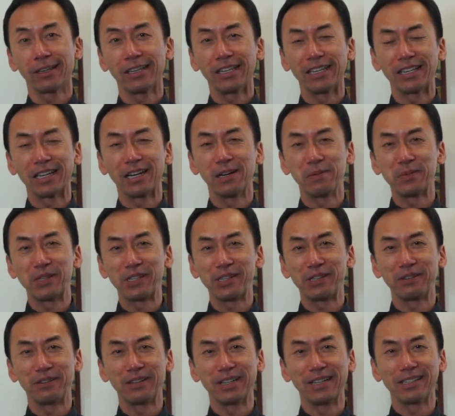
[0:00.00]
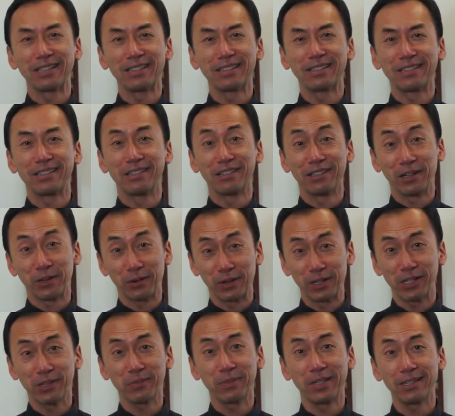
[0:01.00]
He comes to us during
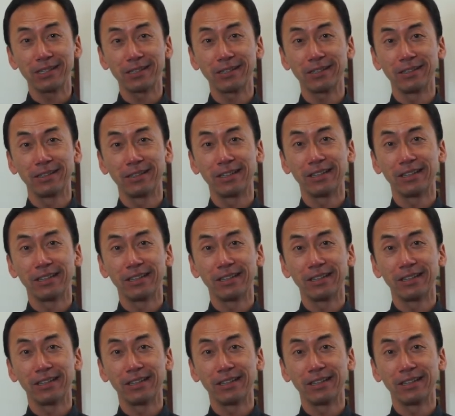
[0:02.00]
Christmas,